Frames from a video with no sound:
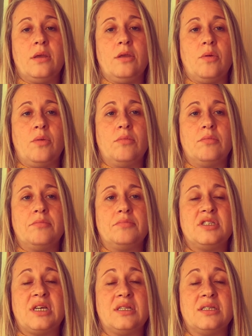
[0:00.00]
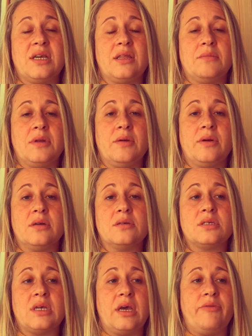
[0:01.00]
you won't tend to get them anywhere
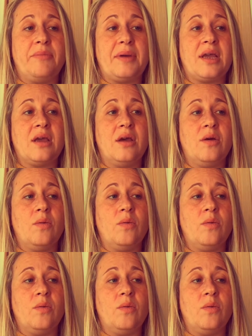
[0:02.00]
else. Rebecca,